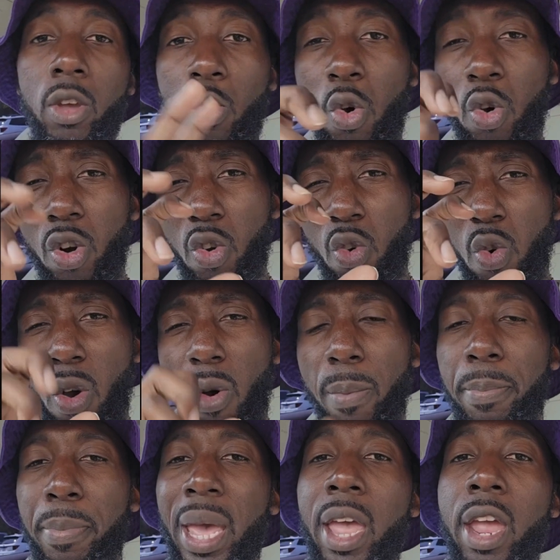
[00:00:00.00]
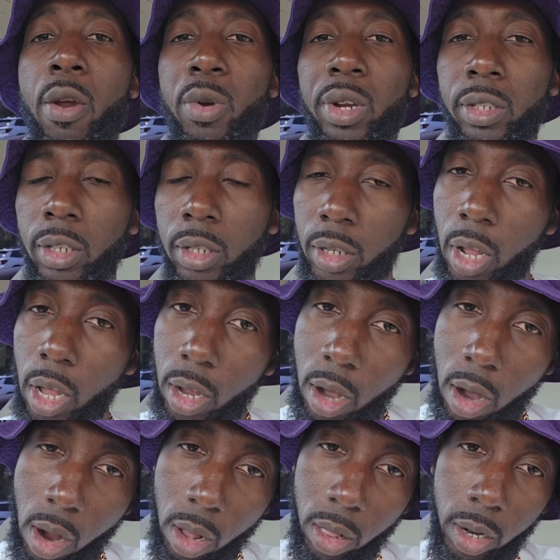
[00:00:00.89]
quote unquote parents, as they
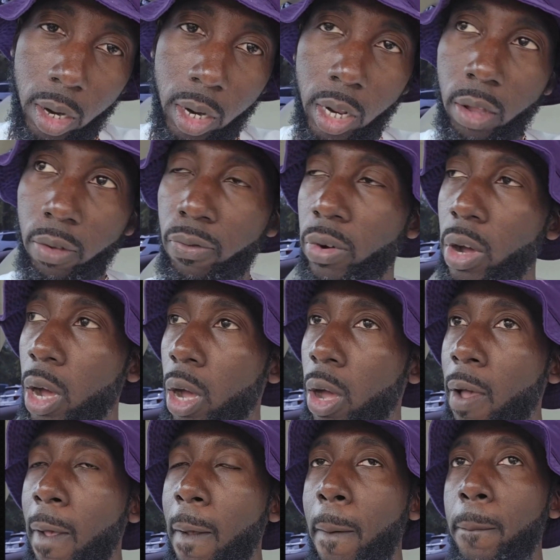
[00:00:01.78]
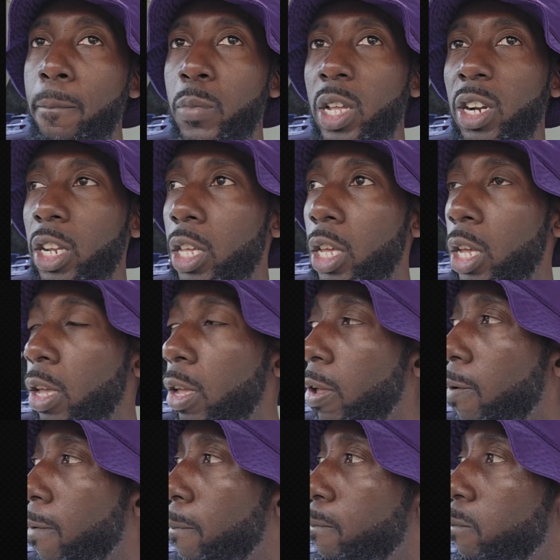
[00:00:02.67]
call it in Ifa. And
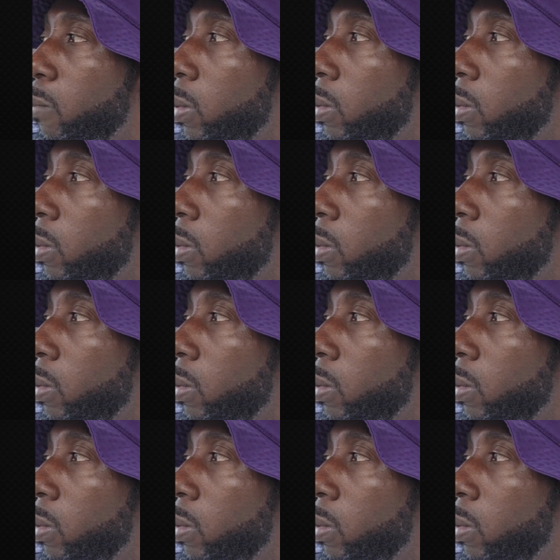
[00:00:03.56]
again,